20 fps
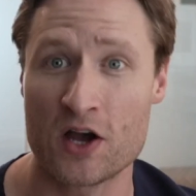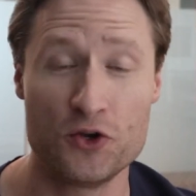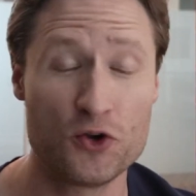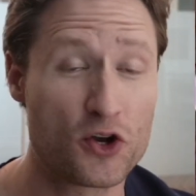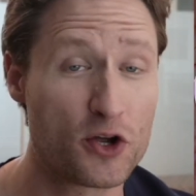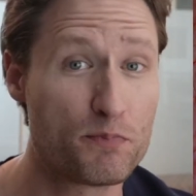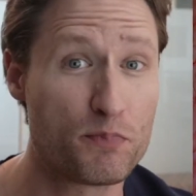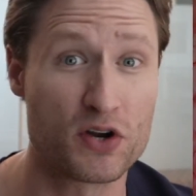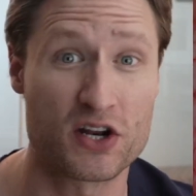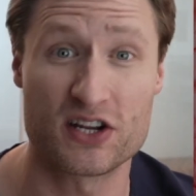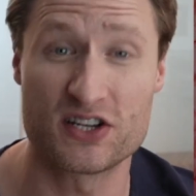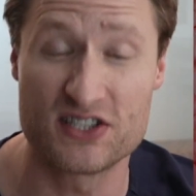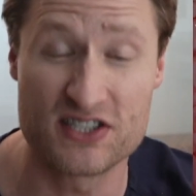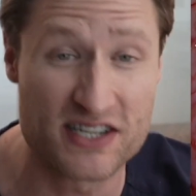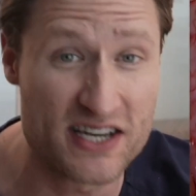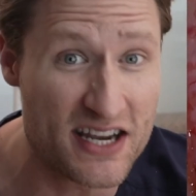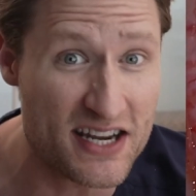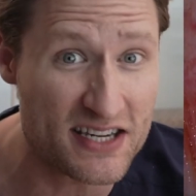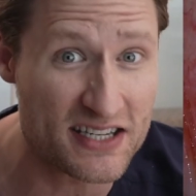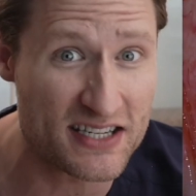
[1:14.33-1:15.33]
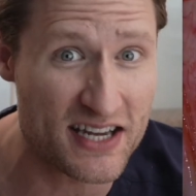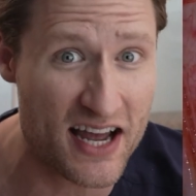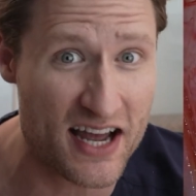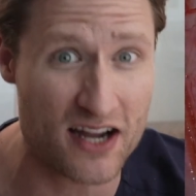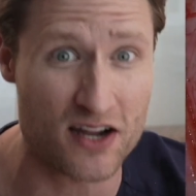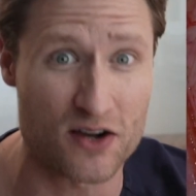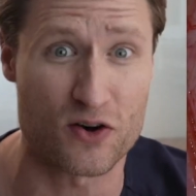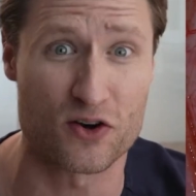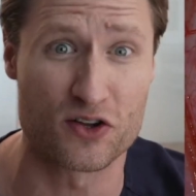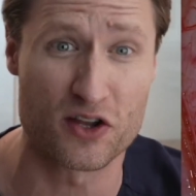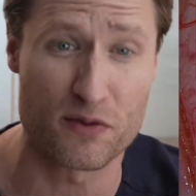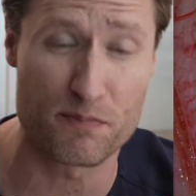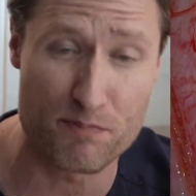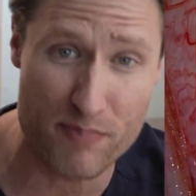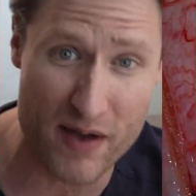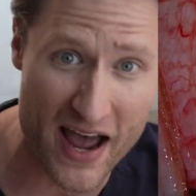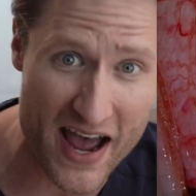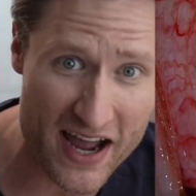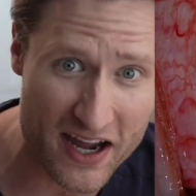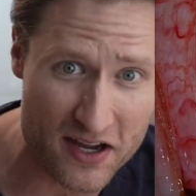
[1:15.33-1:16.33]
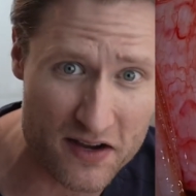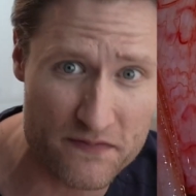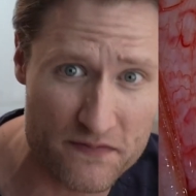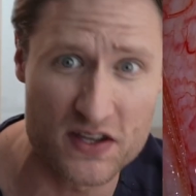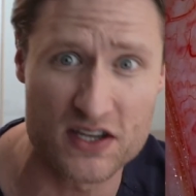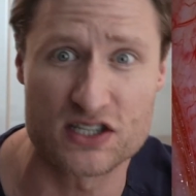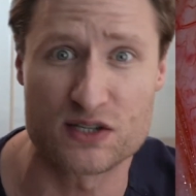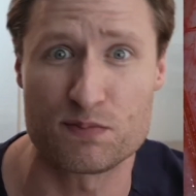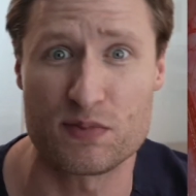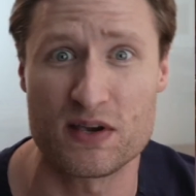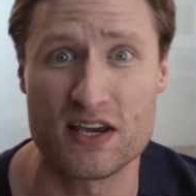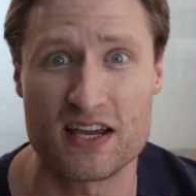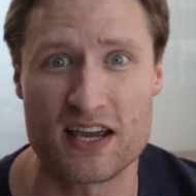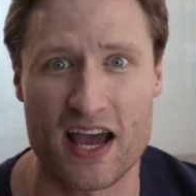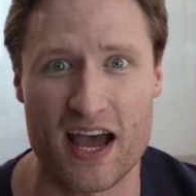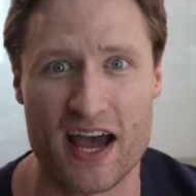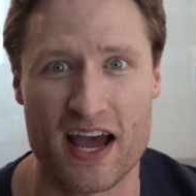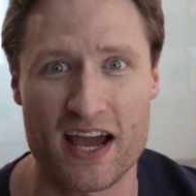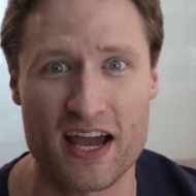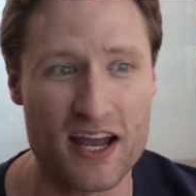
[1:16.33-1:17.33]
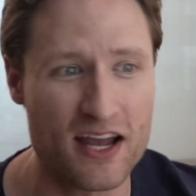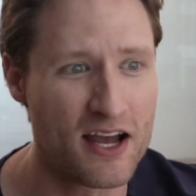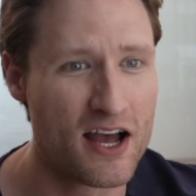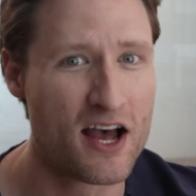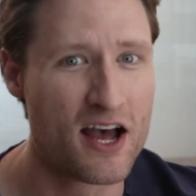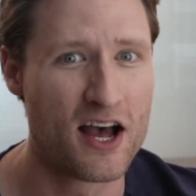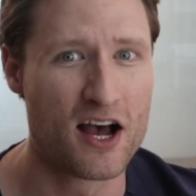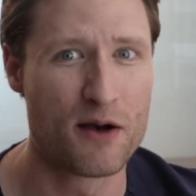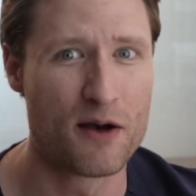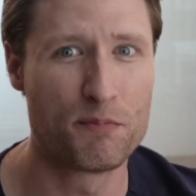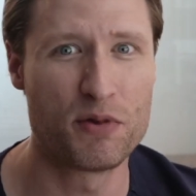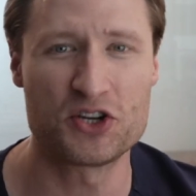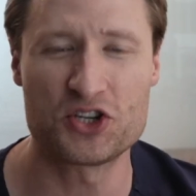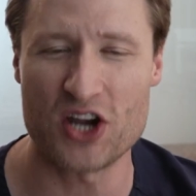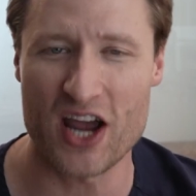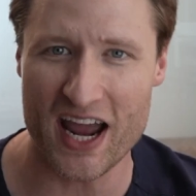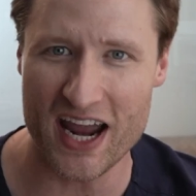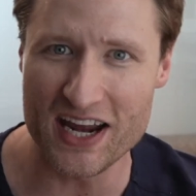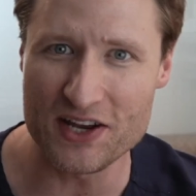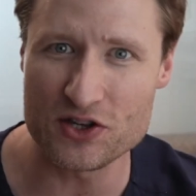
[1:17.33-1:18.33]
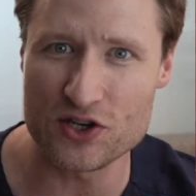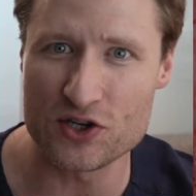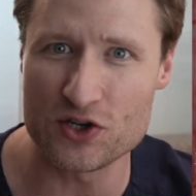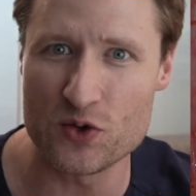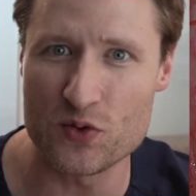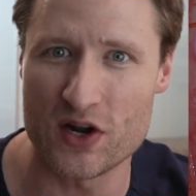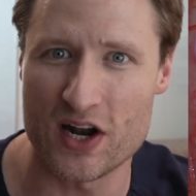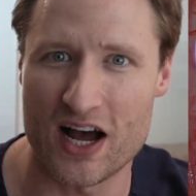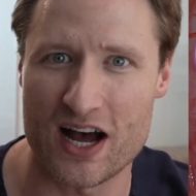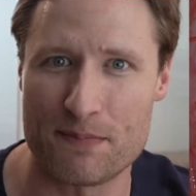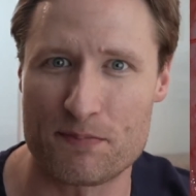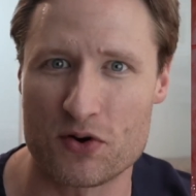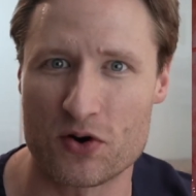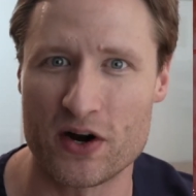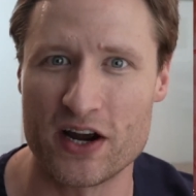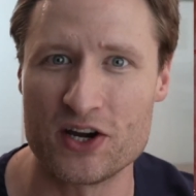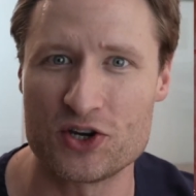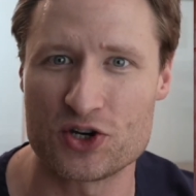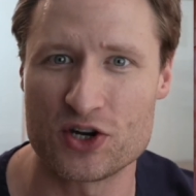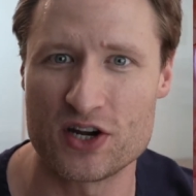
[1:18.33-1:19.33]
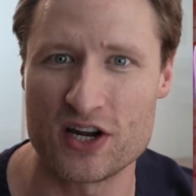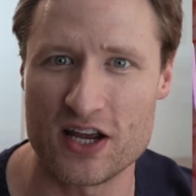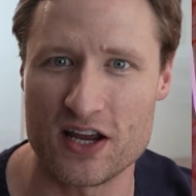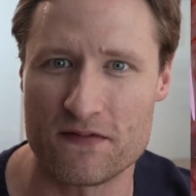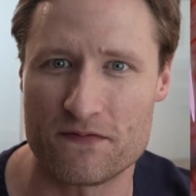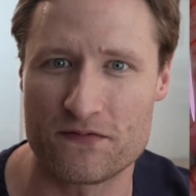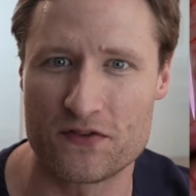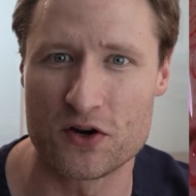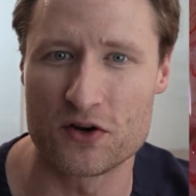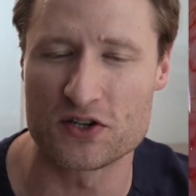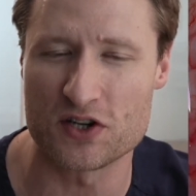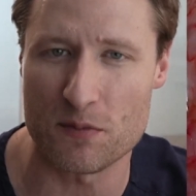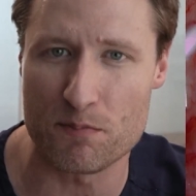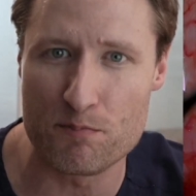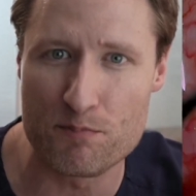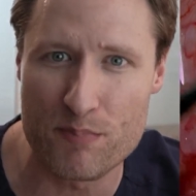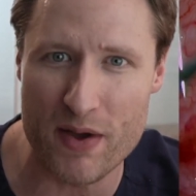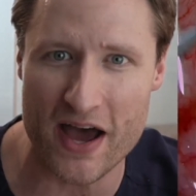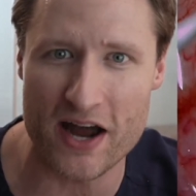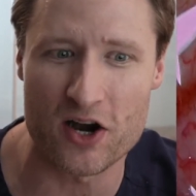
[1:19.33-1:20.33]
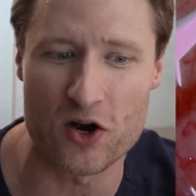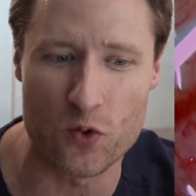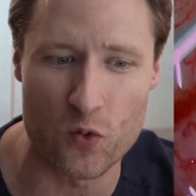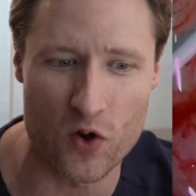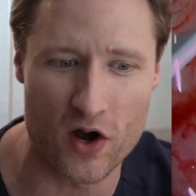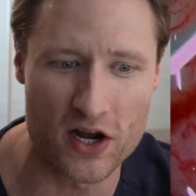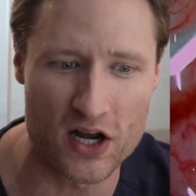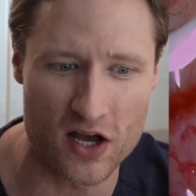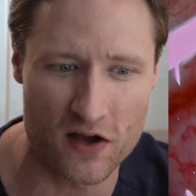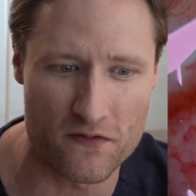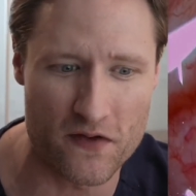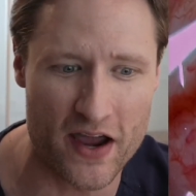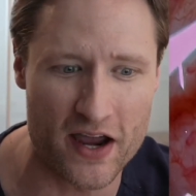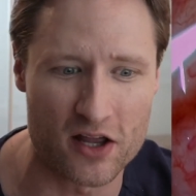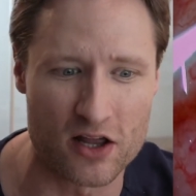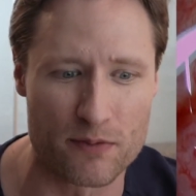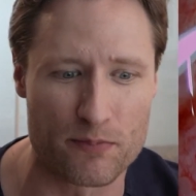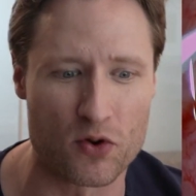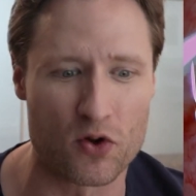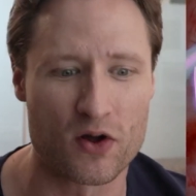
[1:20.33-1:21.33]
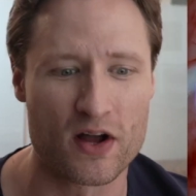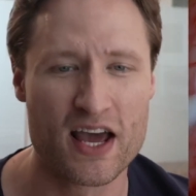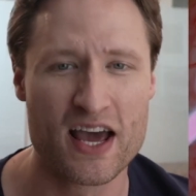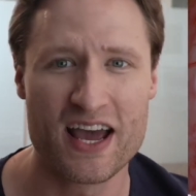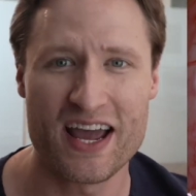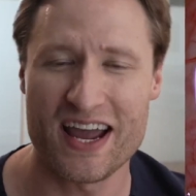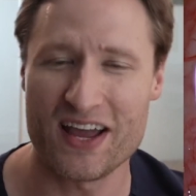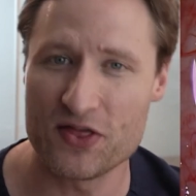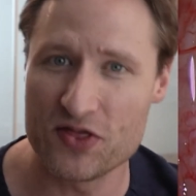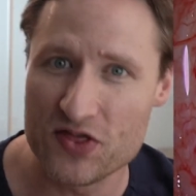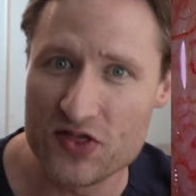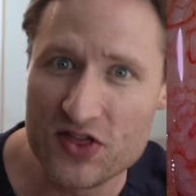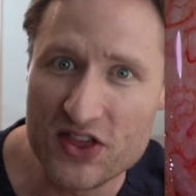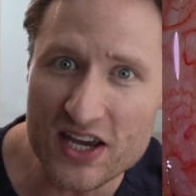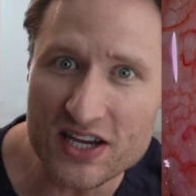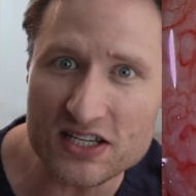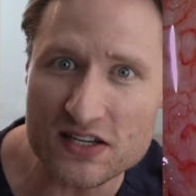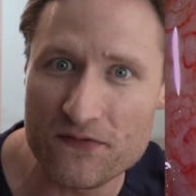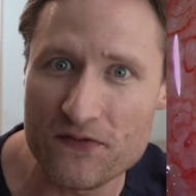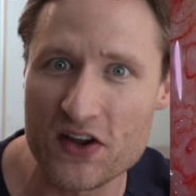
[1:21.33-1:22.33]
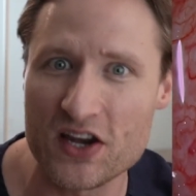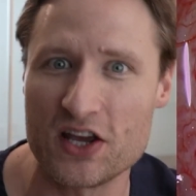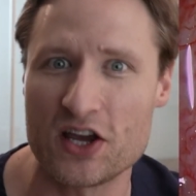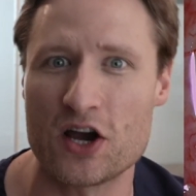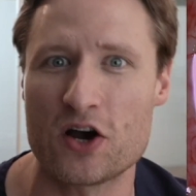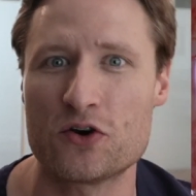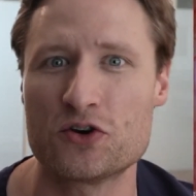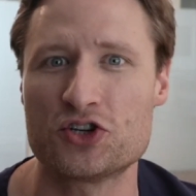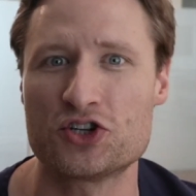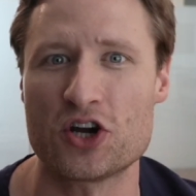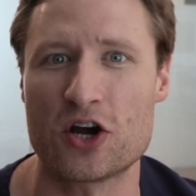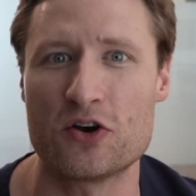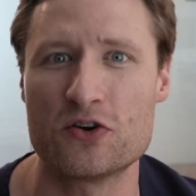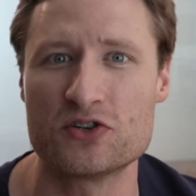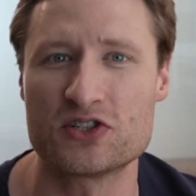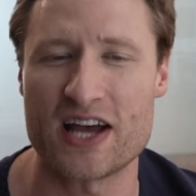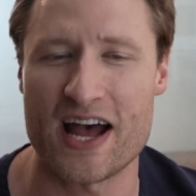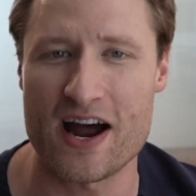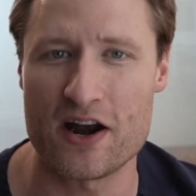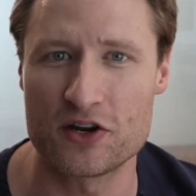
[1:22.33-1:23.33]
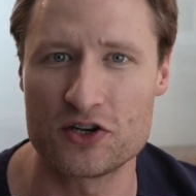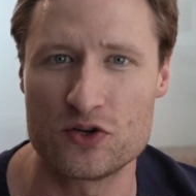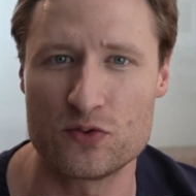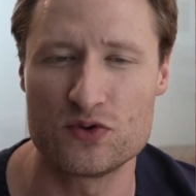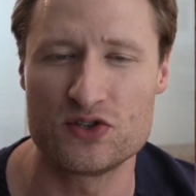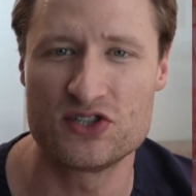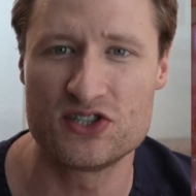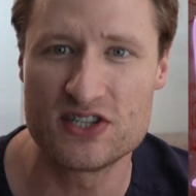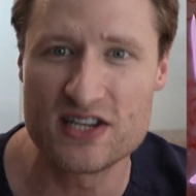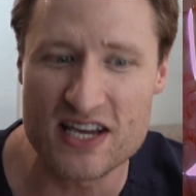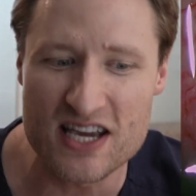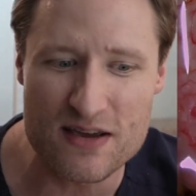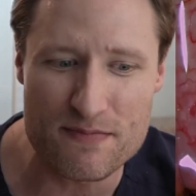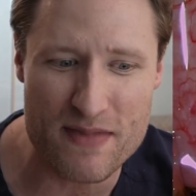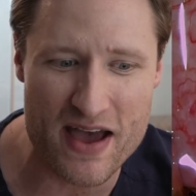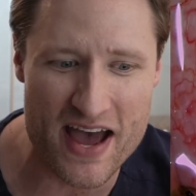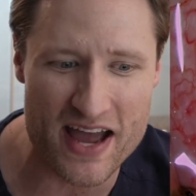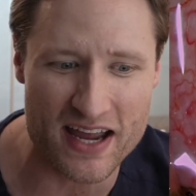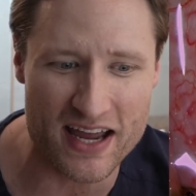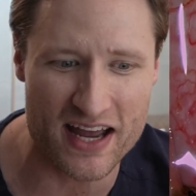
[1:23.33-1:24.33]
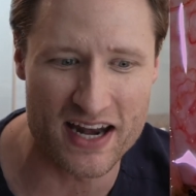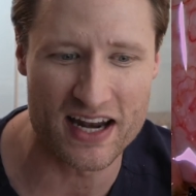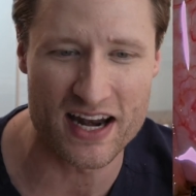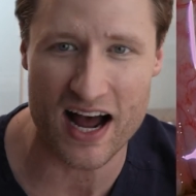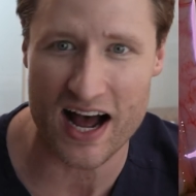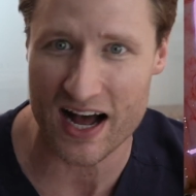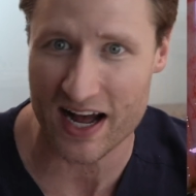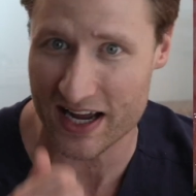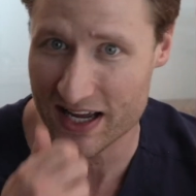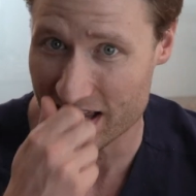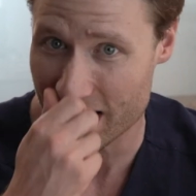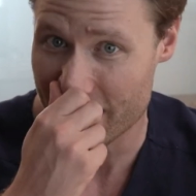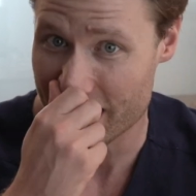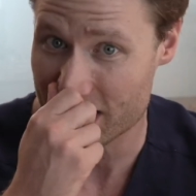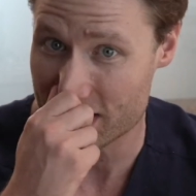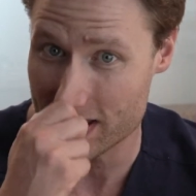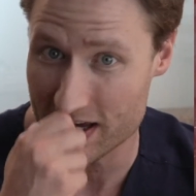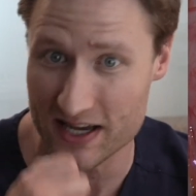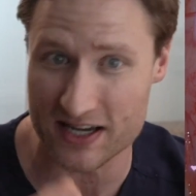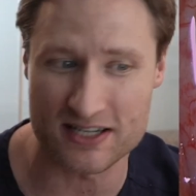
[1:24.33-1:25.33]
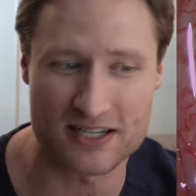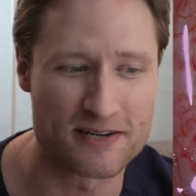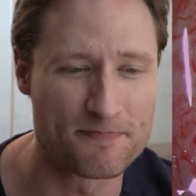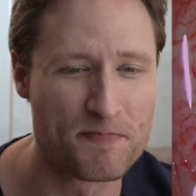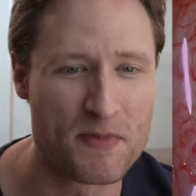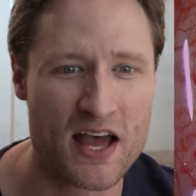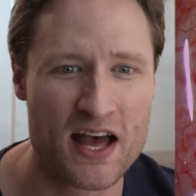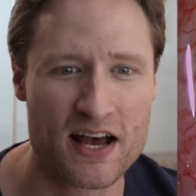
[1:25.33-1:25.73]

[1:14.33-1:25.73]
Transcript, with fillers: You could put a DSEK on the back of this PK, but you hate to do an operation if there's a better one available. And this video shows how to do DMEK in an eye like this.